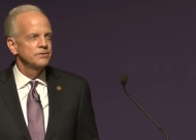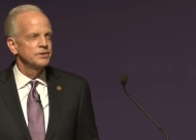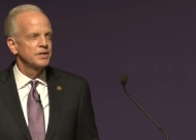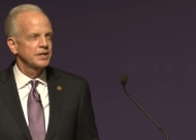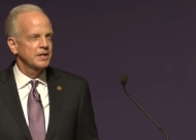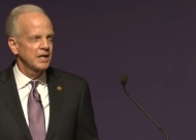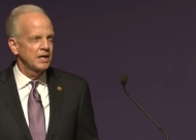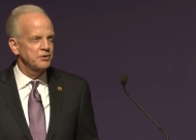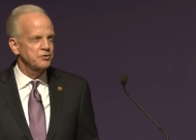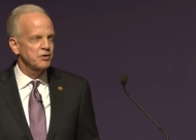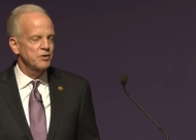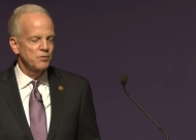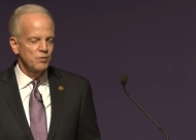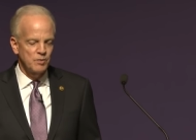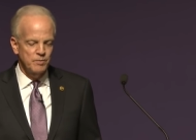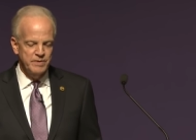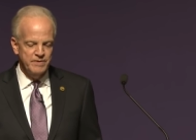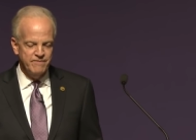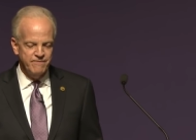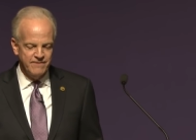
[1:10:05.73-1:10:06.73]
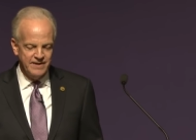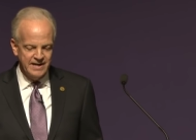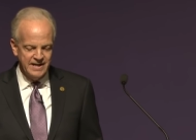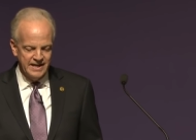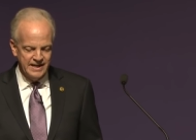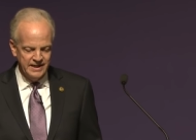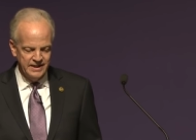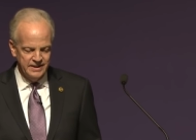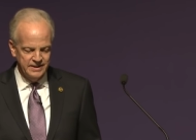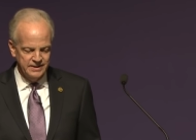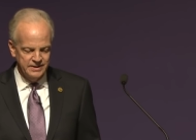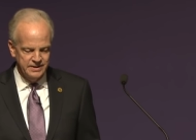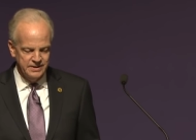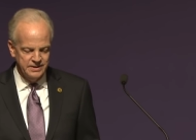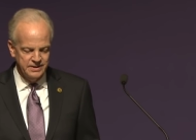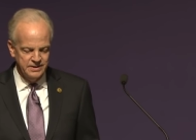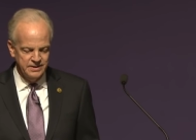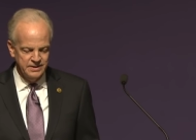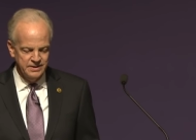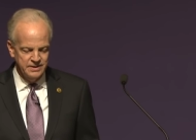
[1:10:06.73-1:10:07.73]
The country will be fine.
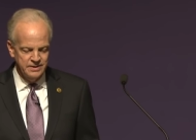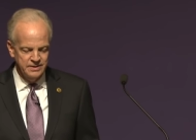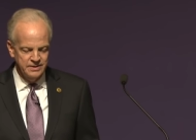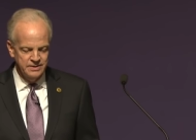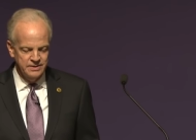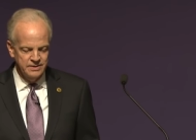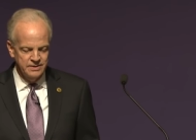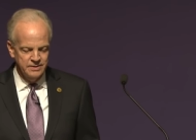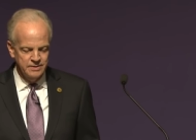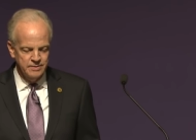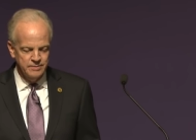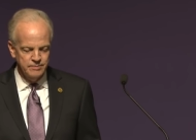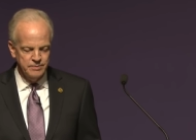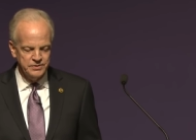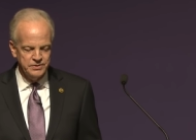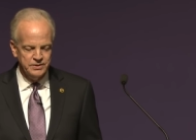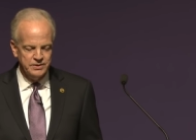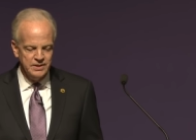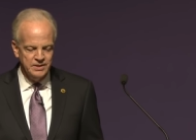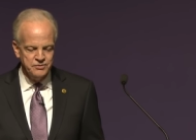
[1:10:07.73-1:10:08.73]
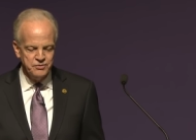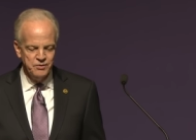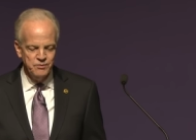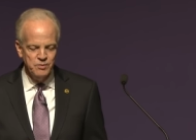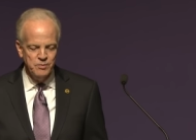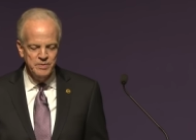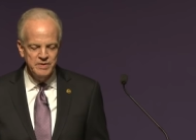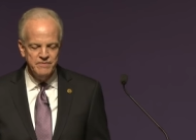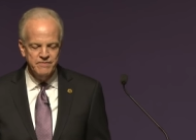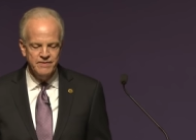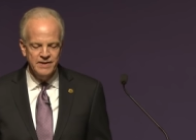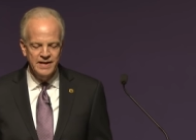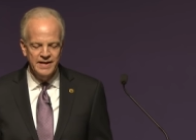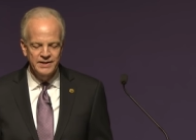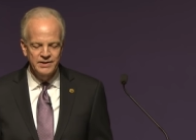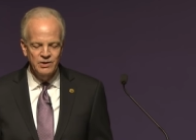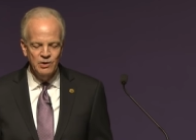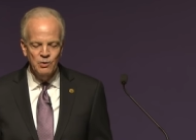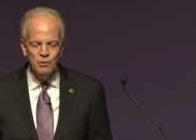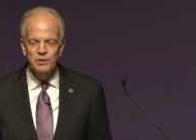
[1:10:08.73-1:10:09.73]
But the country will be
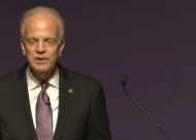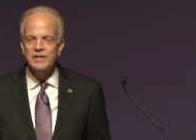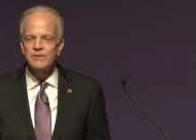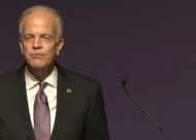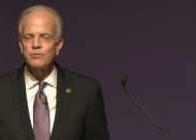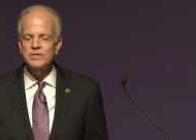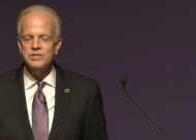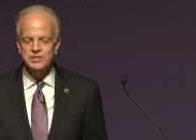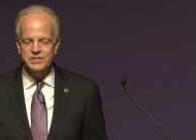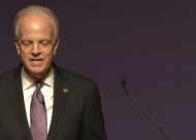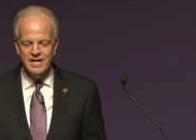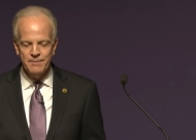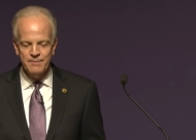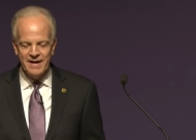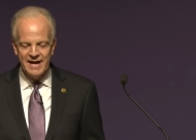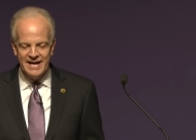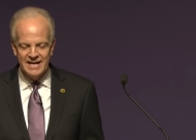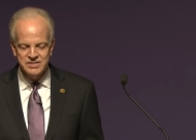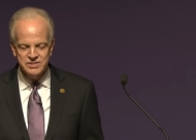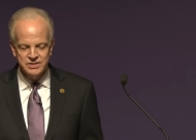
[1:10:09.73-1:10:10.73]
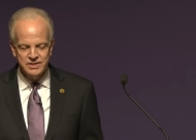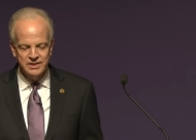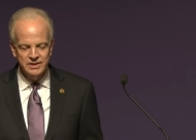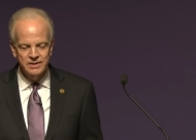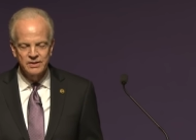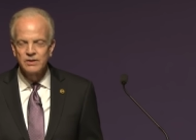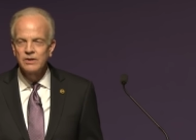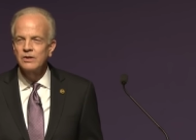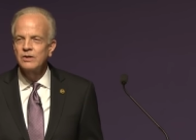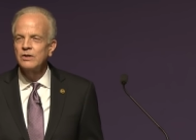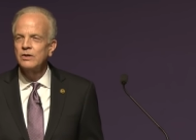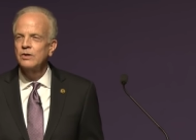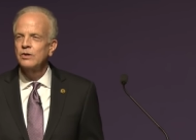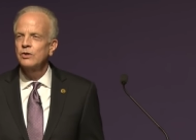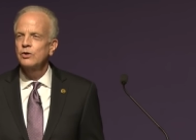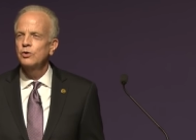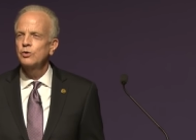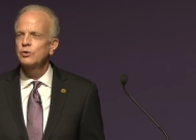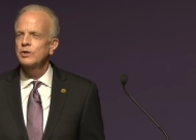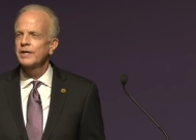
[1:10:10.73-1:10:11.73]
fine only if we stop asking
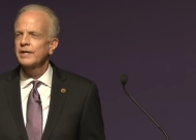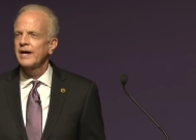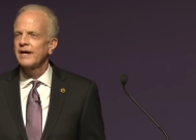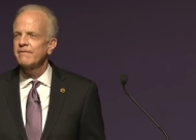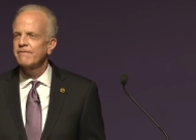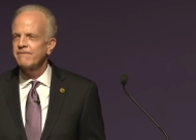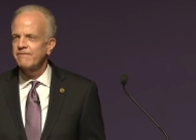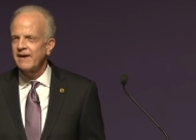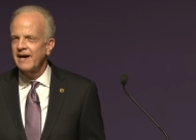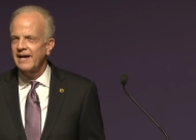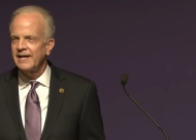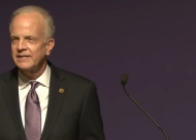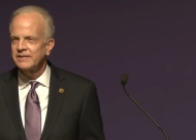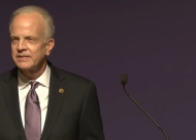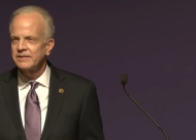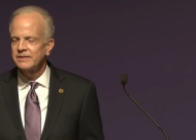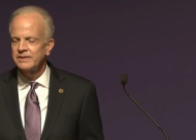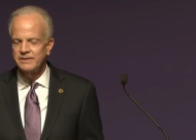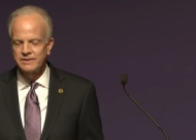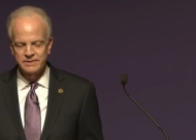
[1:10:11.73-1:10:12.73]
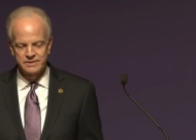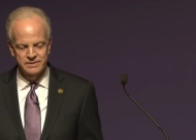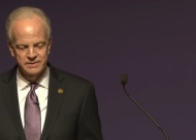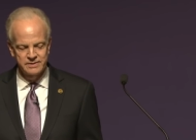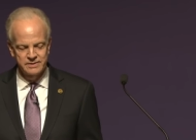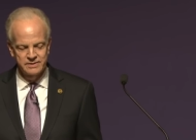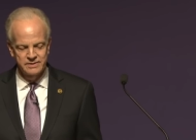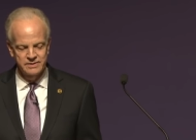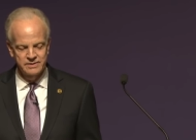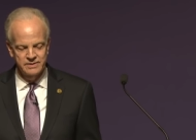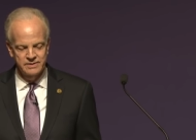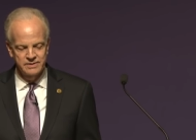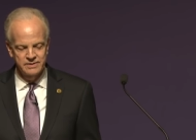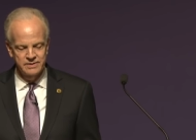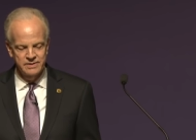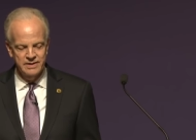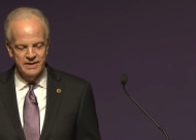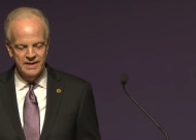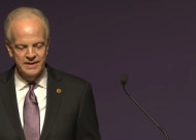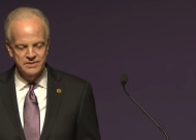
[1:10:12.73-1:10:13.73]
who can I fight?
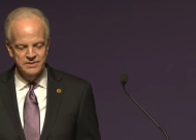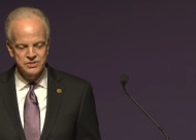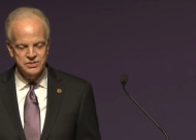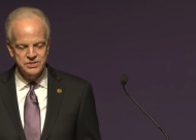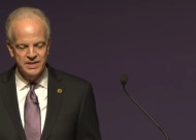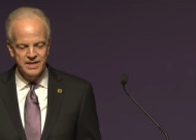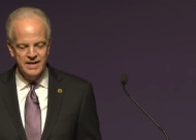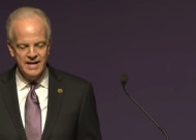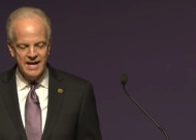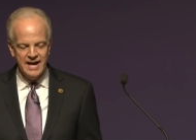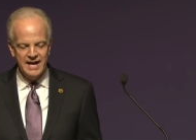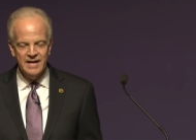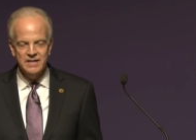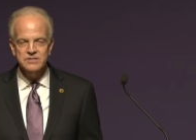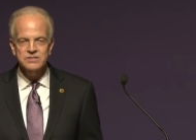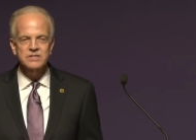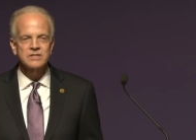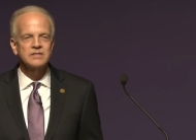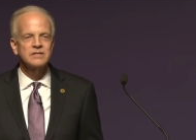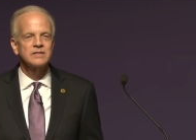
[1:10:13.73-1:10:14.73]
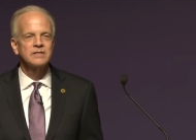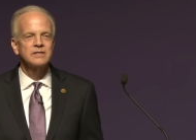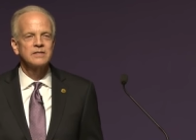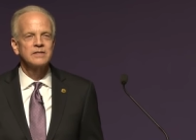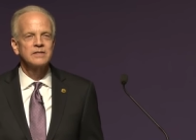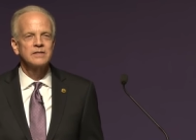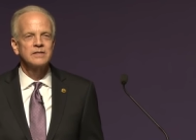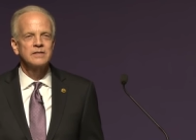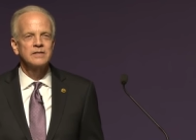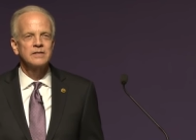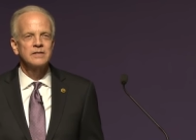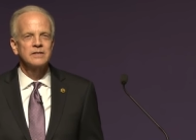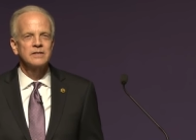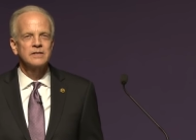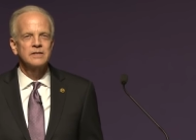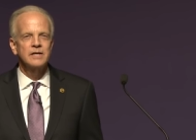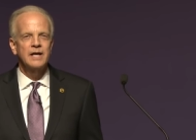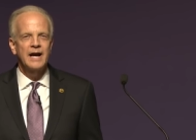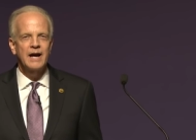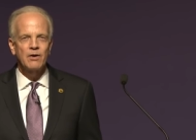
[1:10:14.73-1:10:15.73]
And instead ask,
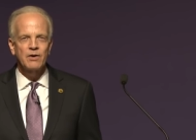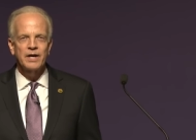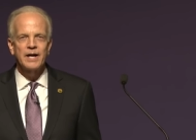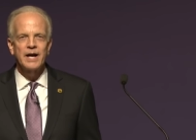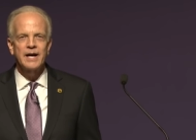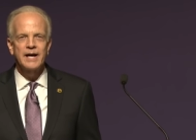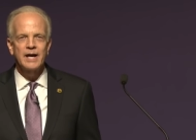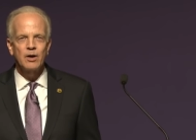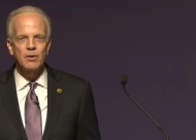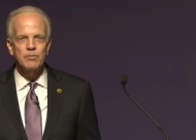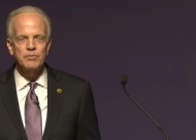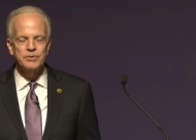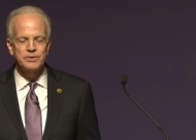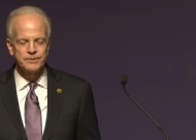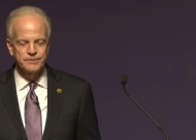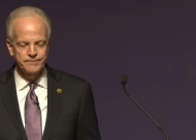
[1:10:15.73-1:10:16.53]
how can I help?